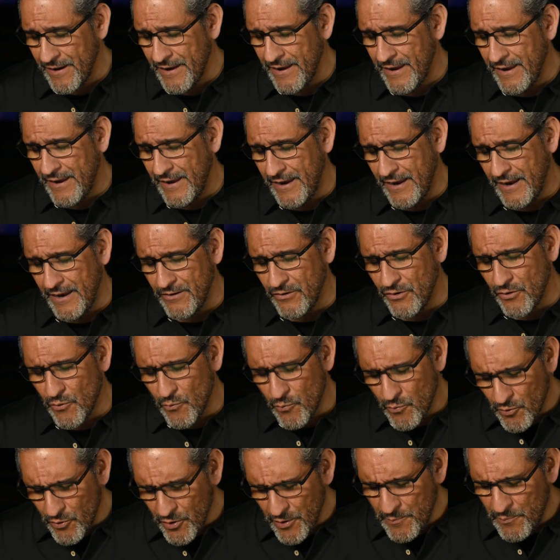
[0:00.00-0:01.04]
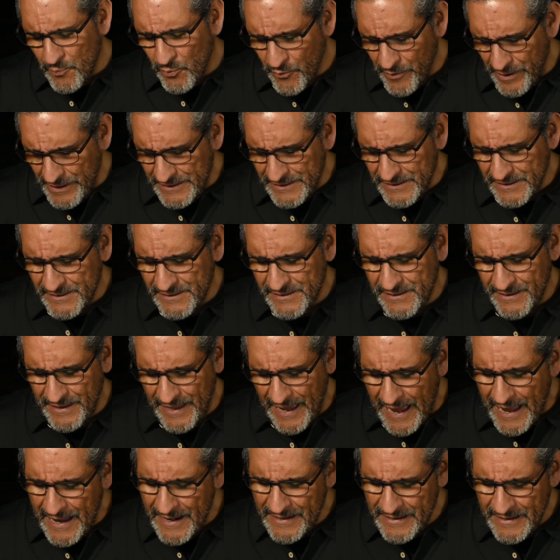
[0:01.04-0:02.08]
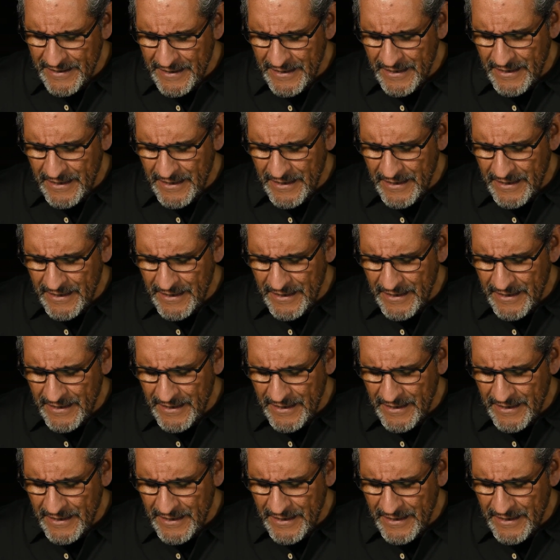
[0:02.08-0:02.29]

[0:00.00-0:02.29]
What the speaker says: and your word points us to that.